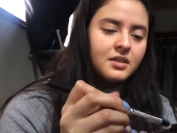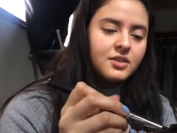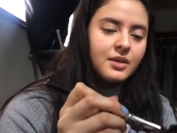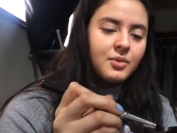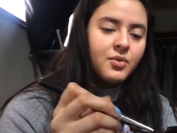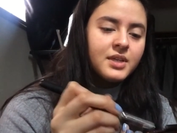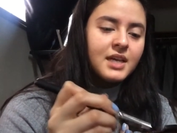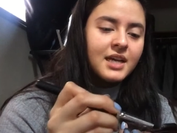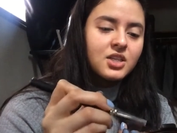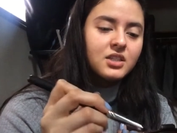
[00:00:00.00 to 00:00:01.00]
So I'm going to
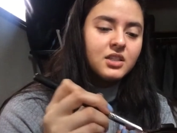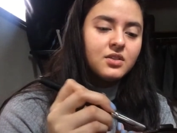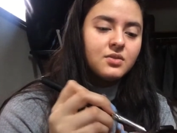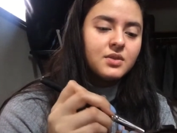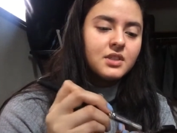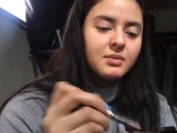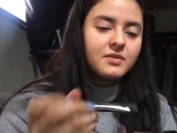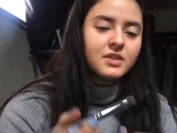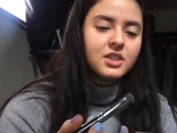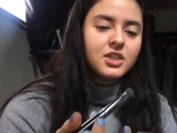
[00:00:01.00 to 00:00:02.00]
actually use some
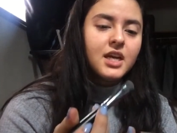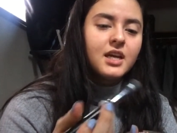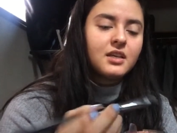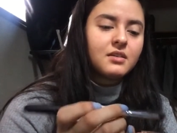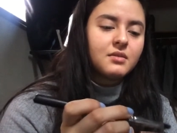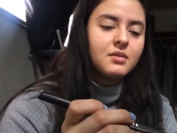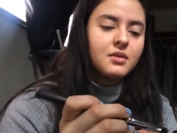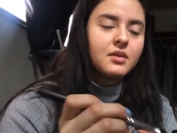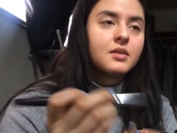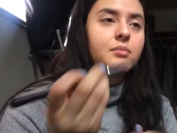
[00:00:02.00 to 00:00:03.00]
of the shade and
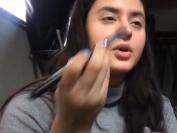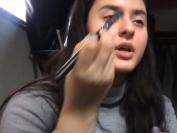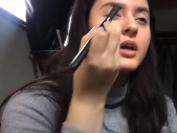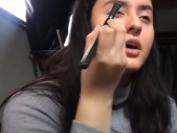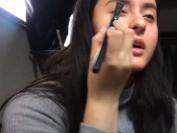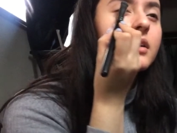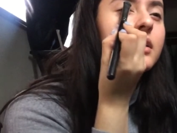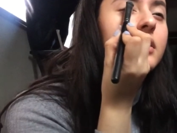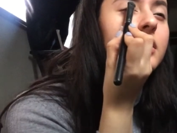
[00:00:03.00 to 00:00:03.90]
put it on.